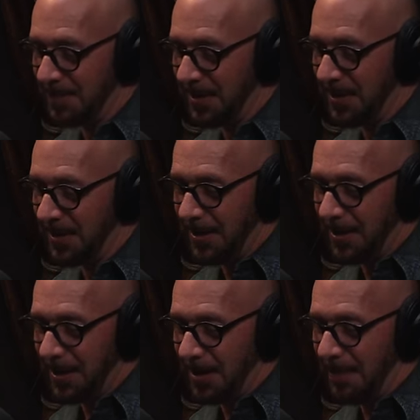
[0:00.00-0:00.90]
But
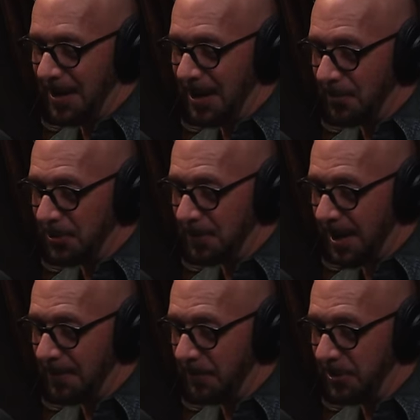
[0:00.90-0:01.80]
about how
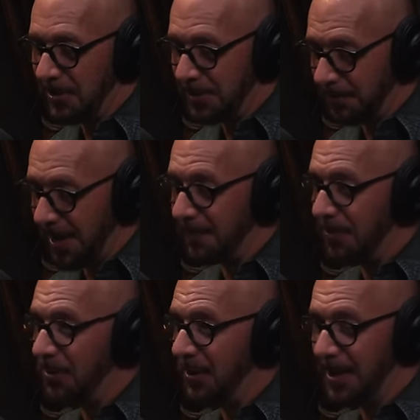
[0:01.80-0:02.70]
survival was survival